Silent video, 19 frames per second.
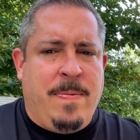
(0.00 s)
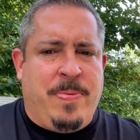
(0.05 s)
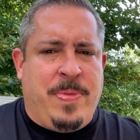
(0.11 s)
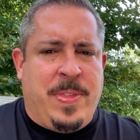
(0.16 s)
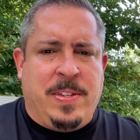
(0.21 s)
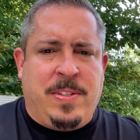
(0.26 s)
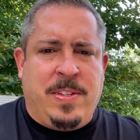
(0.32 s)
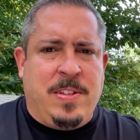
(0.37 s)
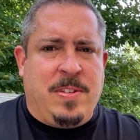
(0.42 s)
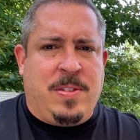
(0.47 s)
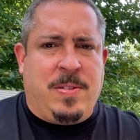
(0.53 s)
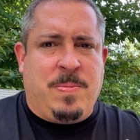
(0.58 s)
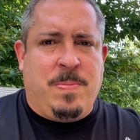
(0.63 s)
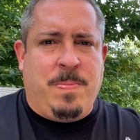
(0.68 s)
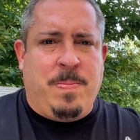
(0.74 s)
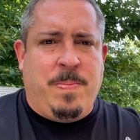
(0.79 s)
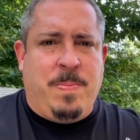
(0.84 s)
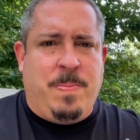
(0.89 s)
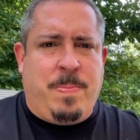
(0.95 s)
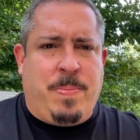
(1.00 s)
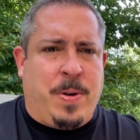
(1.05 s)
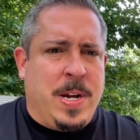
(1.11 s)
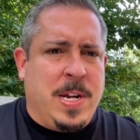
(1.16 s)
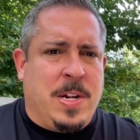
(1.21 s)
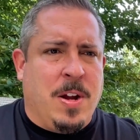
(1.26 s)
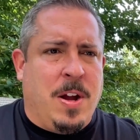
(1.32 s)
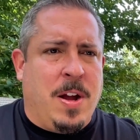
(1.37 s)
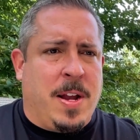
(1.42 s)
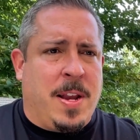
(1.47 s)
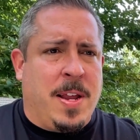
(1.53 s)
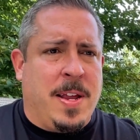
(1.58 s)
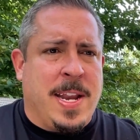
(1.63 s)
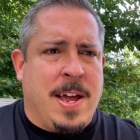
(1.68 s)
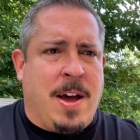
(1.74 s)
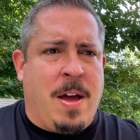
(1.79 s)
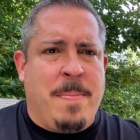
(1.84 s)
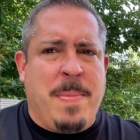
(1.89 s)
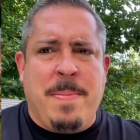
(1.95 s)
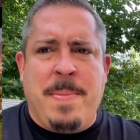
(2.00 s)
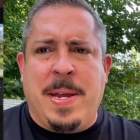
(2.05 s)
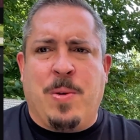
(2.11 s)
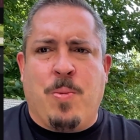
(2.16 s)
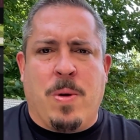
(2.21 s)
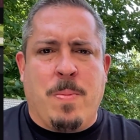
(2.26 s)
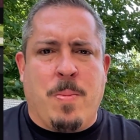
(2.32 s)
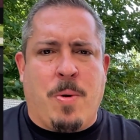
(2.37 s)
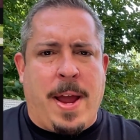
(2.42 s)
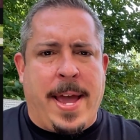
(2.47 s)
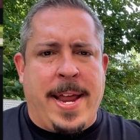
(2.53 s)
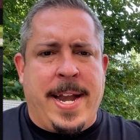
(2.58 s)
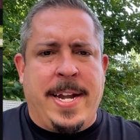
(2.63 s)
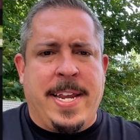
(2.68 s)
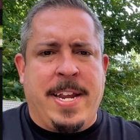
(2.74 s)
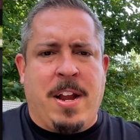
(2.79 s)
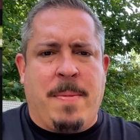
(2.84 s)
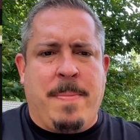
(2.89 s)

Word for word: This is pretty good. Now I may make one more edit here.